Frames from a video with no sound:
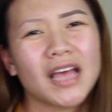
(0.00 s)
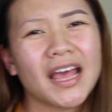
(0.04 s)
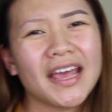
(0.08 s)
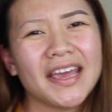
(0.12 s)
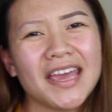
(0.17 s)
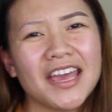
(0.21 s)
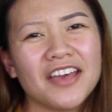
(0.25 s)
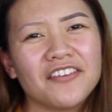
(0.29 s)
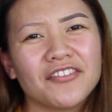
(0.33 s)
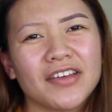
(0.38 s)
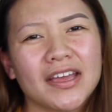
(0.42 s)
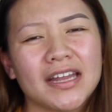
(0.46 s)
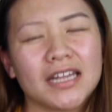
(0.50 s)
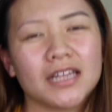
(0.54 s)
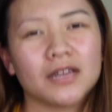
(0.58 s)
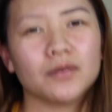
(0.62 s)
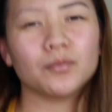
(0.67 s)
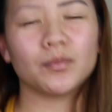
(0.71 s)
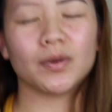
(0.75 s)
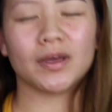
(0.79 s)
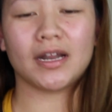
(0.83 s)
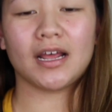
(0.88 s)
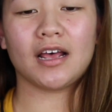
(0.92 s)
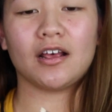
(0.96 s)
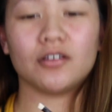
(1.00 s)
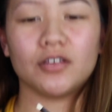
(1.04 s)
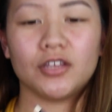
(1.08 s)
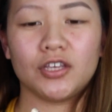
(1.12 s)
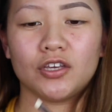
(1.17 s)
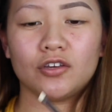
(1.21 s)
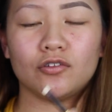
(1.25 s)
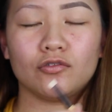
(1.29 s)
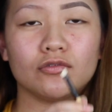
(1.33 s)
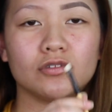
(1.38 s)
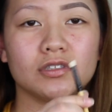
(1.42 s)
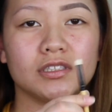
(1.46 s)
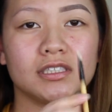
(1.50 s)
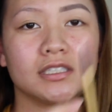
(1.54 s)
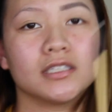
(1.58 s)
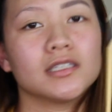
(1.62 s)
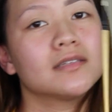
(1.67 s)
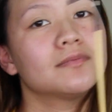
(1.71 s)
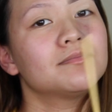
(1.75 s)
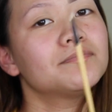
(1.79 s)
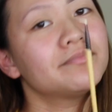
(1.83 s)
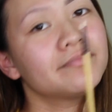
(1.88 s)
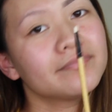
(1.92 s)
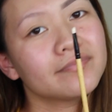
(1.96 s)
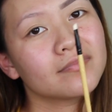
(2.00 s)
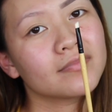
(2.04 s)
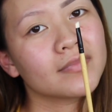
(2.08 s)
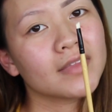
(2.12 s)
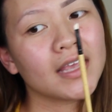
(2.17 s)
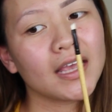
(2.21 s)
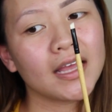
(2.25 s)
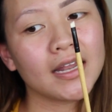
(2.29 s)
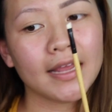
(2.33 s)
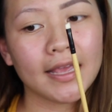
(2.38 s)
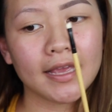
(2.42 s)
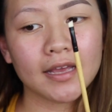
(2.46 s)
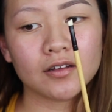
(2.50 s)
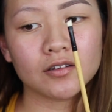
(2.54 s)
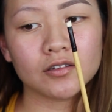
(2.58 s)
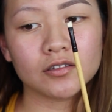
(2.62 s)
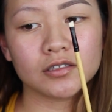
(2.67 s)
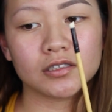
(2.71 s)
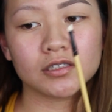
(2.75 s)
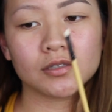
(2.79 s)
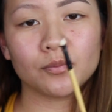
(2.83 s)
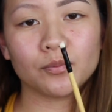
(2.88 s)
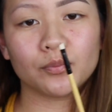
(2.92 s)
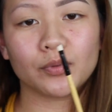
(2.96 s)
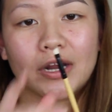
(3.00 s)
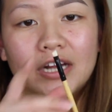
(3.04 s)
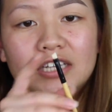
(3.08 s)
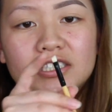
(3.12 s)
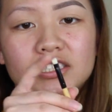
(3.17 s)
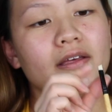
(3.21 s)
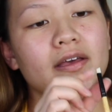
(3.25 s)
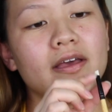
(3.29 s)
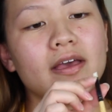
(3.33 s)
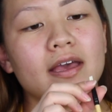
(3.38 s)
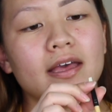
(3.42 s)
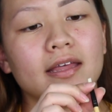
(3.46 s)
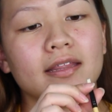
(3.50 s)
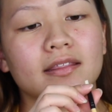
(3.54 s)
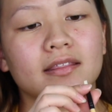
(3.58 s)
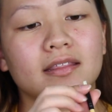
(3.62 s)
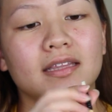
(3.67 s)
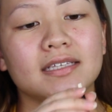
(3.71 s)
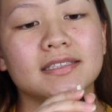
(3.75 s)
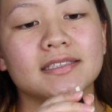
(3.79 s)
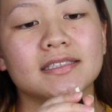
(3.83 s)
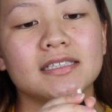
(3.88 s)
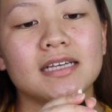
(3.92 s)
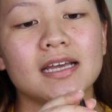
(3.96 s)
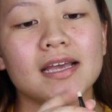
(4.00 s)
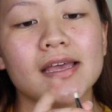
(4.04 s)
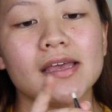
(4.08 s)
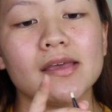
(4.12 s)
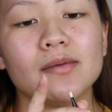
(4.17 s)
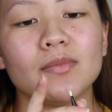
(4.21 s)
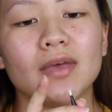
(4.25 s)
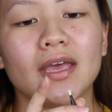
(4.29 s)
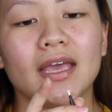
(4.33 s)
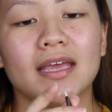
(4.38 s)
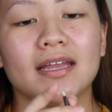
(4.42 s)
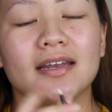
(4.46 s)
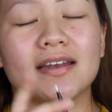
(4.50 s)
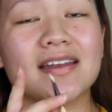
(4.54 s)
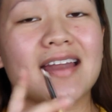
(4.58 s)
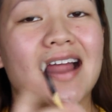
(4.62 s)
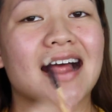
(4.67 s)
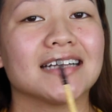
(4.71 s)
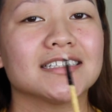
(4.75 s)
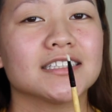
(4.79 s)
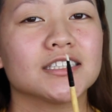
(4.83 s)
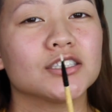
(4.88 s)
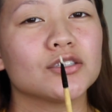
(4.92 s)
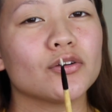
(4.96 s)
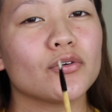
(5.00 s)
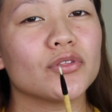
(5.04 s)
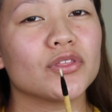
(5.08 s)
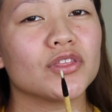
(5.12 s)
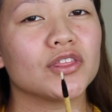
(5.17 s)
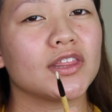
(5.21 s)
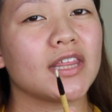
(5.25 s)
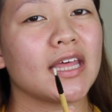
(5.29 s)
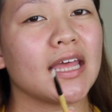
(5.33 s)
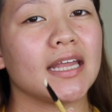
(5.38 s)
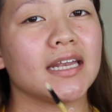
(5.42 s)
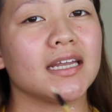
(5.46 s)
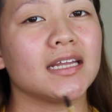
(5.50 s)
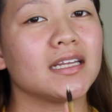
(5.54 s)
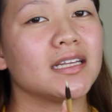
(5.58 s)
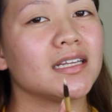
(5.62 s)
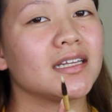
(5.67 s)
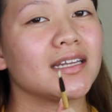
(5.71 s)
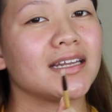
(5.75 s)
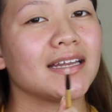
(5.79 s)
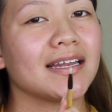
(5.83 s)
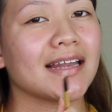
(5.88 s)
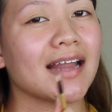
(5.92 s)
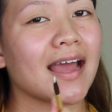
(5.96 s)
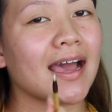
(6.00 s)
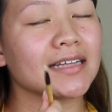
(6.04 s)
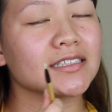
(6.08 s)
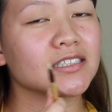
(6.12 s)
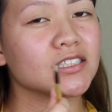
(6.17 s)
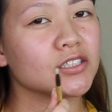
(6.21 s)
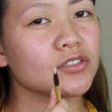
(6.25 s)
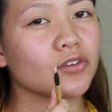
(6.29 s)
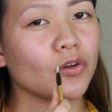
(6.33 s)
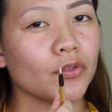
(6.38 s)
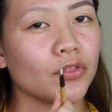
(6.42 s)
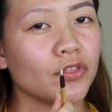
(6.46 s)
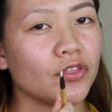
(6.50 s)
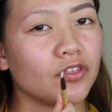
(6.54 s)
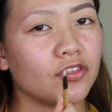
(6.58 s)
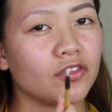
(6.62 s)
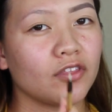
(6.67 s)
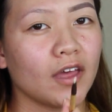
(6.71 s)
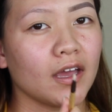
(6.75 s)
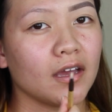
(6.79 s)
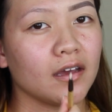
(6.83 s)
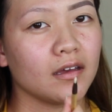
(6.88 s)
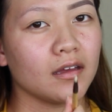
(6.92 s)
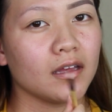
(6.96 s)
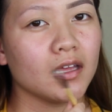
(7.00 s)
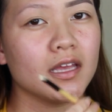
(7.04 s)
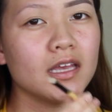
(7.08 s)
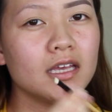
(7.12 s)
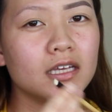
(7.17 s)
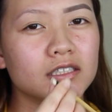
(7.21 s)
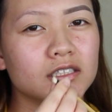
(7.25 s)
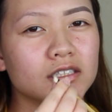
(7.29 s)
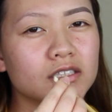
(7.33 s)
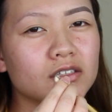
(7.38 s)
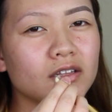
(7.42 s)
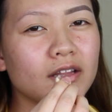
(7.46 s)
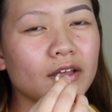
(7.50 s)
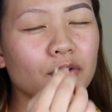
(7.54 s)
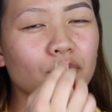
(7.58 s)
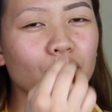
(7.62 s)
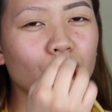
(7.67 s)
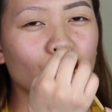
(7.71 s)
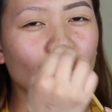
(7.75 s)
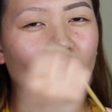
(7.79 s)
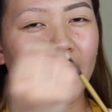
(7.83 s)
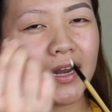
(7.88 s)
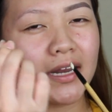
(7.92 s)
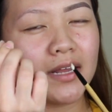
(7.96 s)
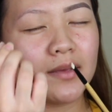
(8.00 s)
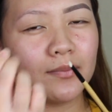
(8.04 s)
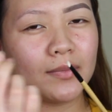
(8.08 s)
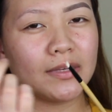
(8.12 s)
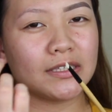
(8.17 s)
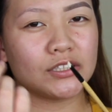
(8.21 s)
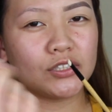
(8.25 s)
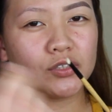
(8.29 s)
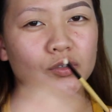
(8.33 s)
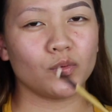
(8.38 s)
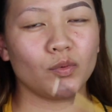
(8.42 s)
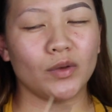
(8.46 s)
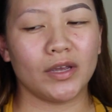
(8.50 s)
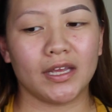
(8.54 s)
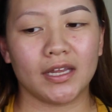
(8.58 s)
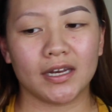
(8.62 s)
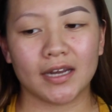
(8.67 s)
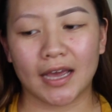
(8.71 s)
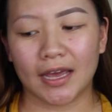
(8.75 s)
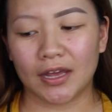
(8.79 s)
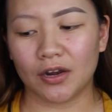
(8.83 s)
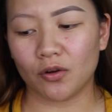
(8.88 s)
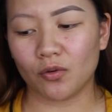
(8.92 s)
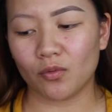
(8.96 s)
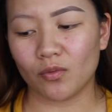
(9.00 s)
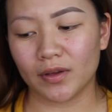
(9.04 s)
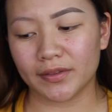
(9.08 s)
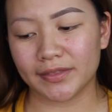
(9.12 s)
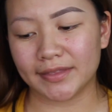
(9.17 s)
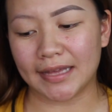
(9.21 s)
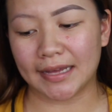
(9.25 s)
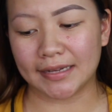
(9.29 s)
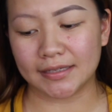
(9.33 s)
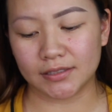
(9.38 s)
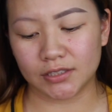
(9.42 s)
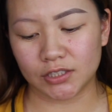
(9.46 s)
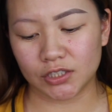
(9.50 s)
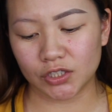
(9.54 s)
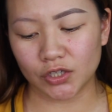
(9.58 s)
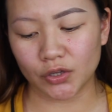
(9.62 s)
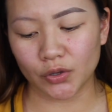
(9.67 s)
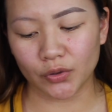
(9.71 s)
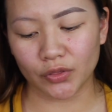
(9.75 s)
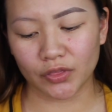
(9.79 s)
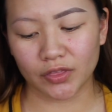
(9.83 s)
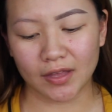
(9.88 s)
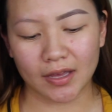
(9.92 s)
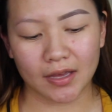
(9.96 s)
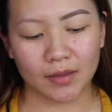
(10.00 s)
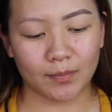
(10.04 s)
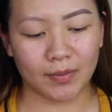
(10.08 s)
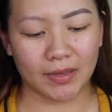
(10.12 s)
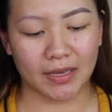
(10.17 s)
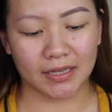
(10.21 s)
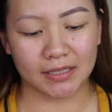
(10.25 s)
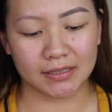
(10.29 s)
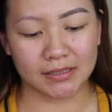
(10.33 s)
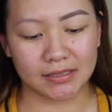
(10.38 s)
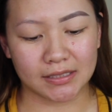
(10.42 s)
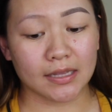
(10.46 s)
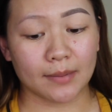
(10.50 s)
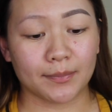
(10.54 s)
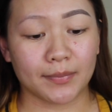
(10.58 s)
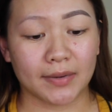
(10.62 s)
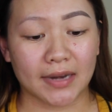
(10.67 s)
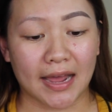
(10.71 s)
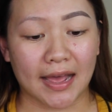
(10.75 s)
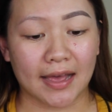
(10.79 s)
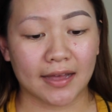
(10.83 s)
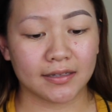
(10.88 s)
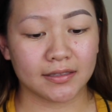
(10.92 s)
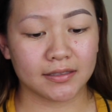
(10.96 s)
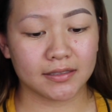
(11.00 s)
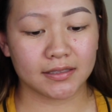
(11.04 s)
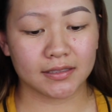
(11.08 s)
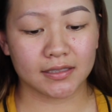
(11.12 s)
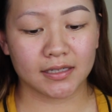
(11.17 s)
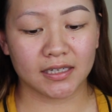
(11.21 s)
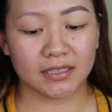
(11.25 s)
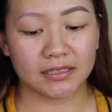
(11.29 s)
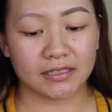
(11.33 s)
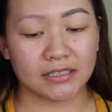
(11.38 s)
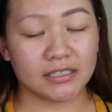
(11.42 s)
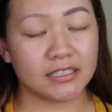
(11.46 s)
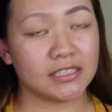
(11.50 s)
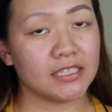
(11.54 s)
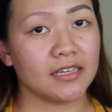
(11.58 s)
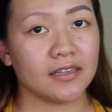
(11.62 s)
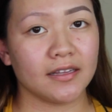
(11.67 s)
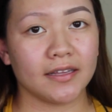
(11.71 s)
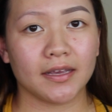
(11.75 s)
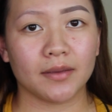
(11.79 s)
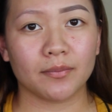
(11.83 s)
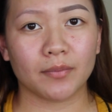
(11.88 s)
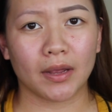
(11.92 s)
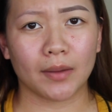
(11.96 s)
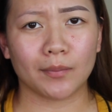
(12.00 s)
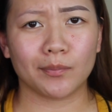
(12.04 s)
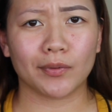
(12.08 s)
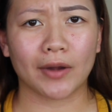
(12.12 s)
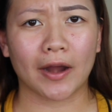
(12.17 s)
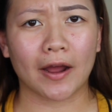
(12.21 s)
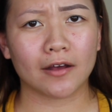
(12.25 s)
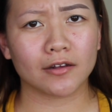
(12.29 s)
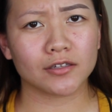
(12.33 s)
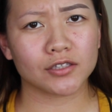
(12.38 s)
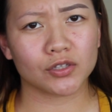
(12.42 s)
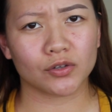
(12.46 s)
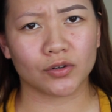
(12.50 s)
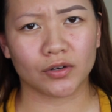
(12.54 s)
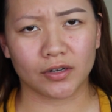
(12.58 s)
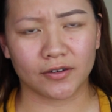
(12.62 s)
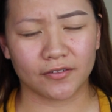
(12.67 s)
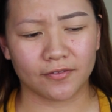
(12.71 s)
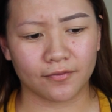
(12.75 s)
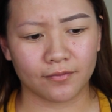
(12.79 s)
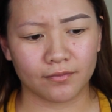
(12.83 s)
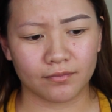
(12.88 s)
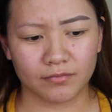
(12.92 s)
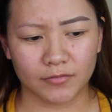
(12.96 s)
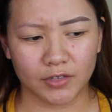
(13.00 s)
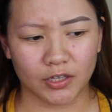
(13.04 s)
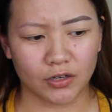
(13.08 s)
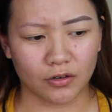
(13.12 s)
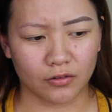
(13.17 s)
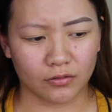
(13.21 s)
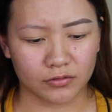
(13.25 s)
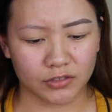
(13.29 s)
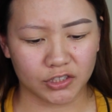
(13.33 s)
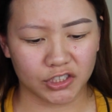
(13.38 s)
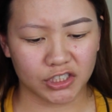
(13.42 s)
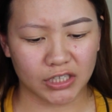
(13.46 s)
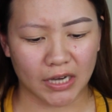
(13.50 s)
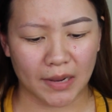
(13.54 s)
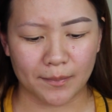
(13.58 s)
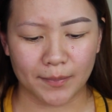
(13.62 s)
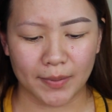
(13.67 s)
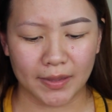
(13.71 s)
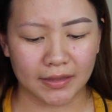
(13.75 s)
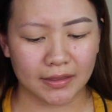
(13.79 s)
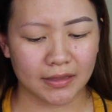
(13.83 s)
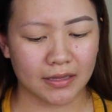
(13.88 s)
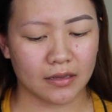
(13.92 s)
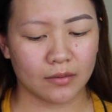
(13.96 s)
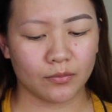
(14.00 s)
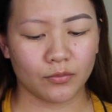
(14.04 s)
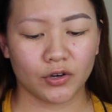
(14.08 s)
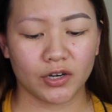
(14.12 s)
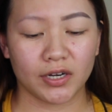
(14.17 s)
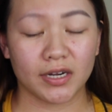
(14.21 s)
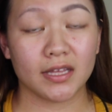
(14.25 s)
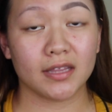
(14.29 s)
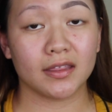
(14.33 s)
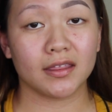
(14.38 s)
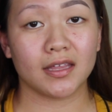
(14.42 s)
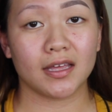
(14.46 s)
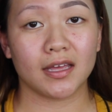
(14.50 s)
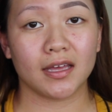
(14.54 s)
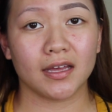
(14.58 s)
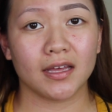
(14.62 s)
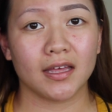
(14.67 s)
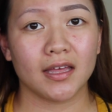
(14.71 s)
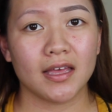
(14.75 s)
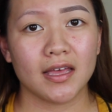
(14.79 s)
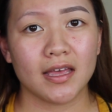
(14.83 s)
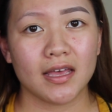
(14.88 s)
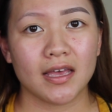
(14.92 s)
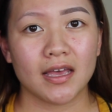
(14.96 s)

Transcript: I can't find it, but I'll use an angled brush. This time a not so thin, not so thick. So like right in between. I don't want that too thick because I'm not concealing my brows or, you know, shaping them or anything.